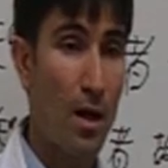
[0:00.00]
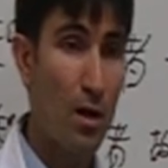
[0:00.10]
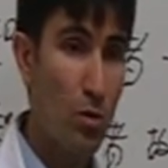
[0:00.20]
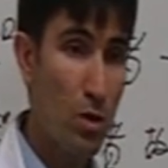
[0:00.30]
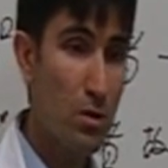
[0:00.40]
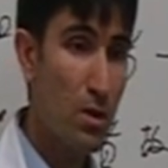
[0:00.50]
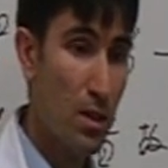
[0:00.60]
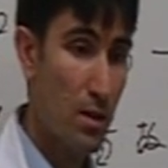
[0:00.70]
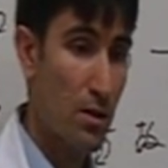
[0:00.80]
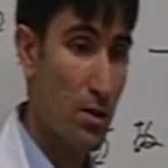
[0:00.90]
I want to
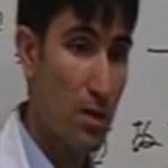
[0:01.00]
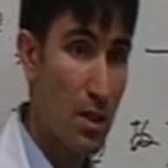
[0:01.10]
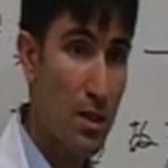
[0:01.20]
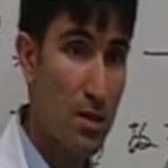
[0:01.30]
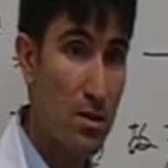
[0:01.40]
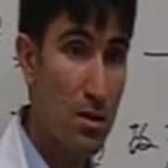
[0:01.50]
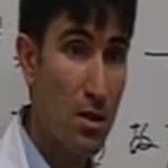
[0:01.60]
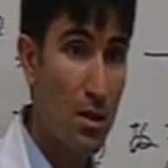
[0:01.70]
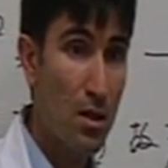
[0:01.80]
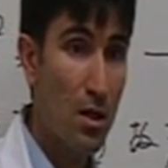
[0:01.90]
get their kids
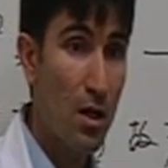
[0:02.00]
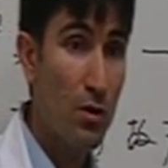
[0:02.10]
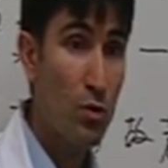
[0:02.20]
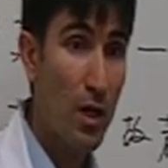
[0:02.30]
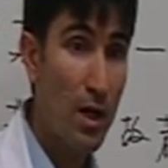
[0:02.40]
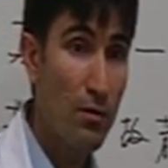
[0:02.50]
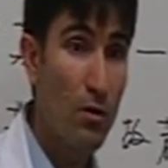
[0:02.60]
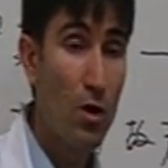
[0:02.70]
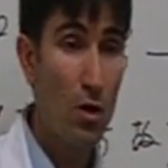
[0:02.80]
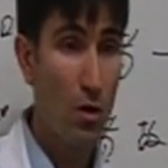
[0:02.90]
to have
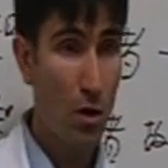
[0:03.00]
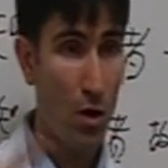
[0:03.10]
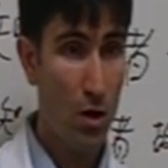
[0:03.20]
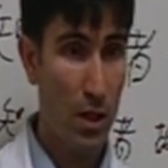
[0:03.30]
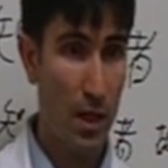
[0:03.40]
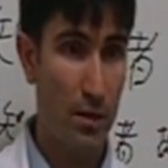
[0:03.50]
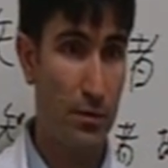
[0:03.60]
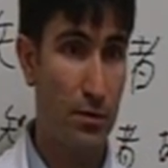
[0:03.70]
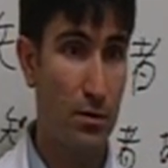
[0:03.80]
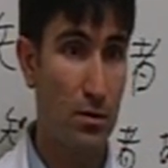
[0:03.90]
long
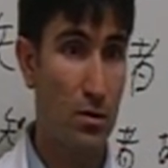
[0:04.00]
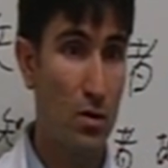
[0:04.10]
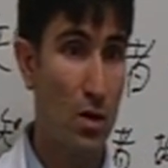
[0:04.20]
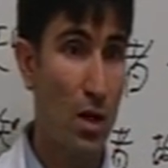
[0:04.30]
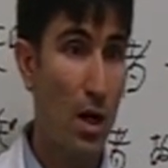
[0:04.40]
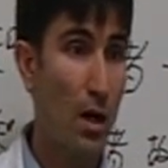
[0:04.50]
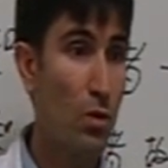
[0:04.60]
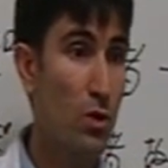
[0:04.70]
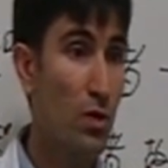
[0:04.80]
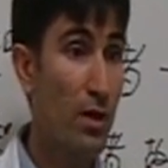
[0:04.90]
life. I
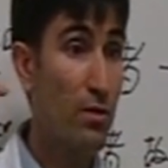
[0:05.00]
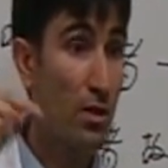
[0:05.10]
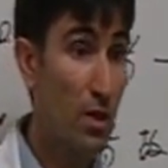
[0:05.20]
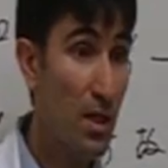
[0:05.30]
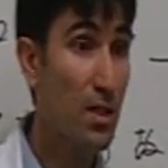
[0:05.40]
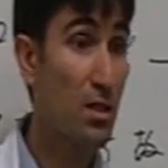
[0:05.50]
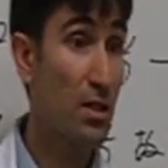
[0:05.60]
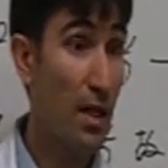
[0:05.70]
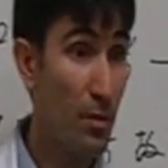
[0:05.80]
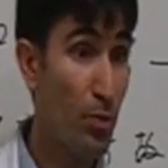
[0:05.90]
want to have their kids
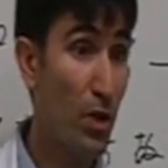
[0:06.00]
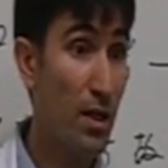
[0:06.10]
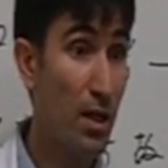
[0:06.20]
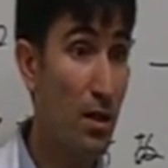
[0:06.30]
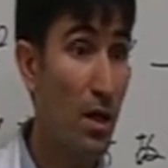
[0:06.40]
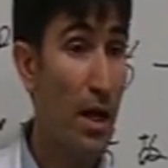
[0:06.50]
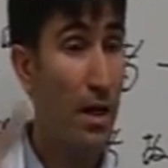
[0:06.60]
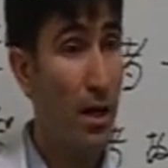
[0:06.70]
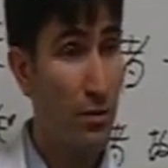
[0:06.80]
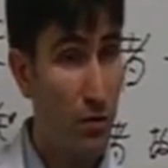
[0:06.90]
get pregnant and
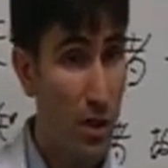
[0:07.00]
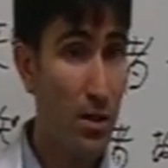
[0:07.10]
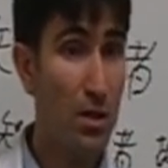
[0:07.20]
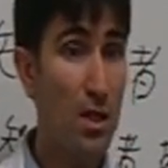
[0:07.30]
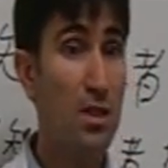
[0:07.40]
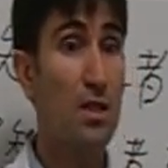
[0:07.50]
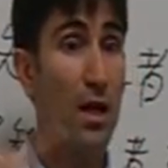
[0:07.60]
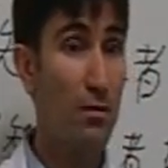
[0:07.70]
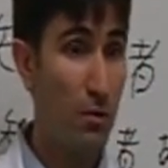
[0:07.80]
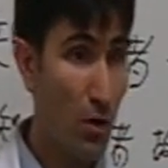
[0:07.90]
have their kids
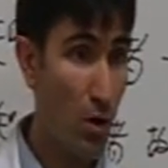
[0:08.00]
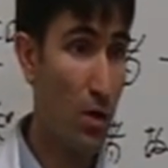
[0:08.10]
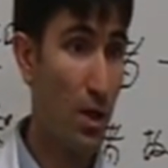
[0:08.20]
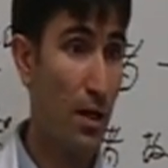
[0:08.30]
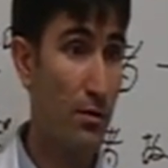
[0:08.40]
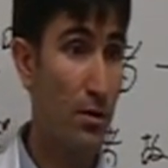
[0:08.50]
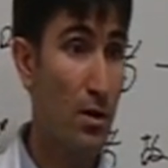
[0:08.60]
have long life.